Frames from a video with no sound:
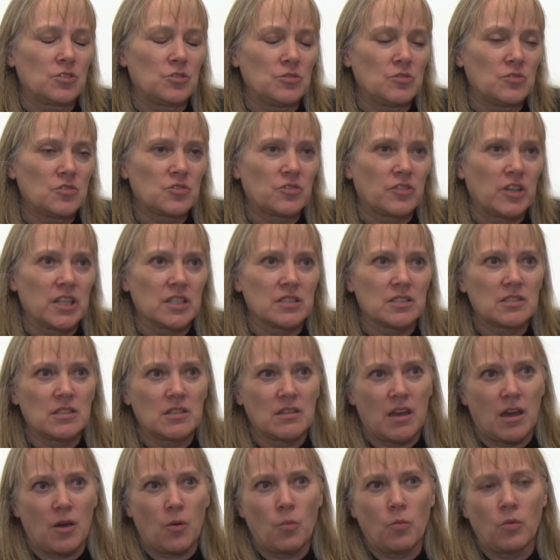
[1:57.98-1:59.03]
two strands
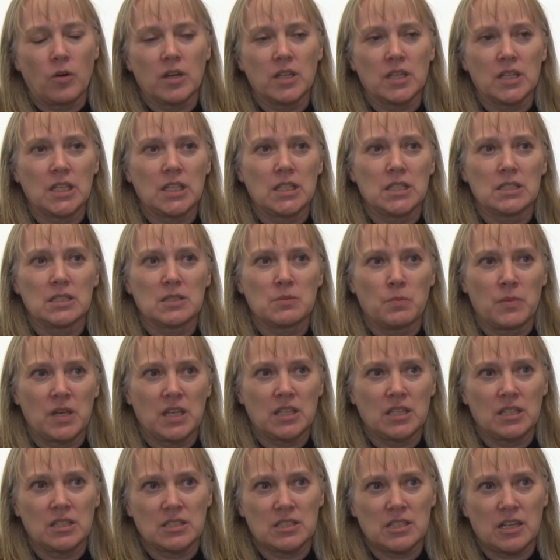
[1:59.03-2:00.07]
to that one is
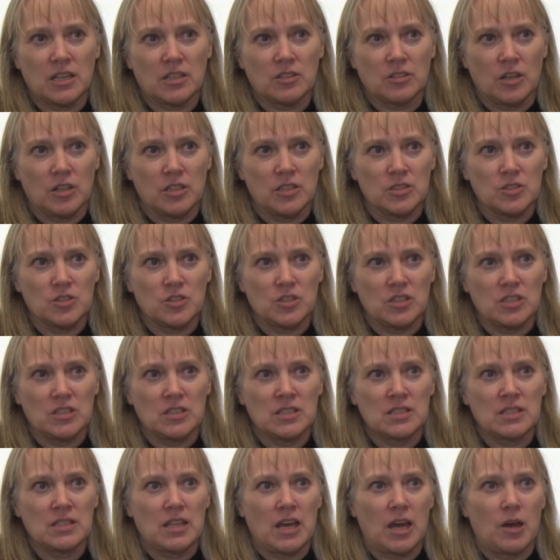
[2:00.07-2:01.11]
making
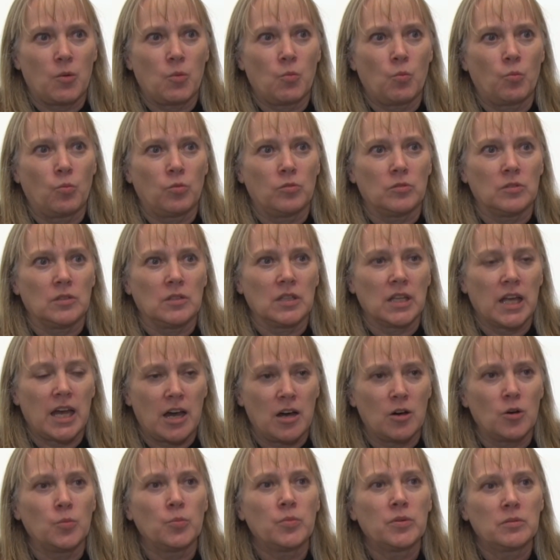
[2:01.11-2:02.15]
technologies that will
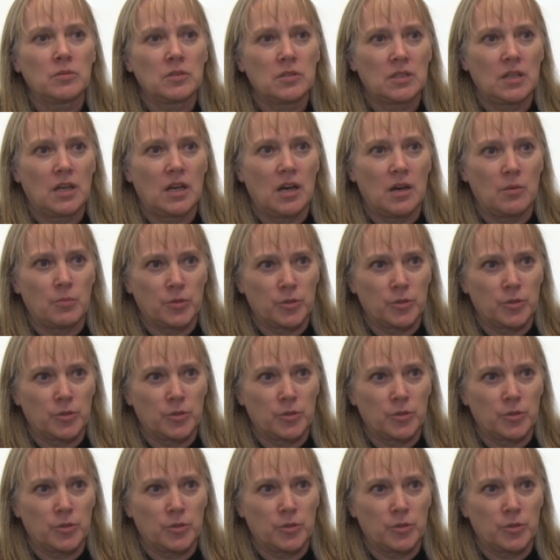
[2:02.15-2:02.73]
help a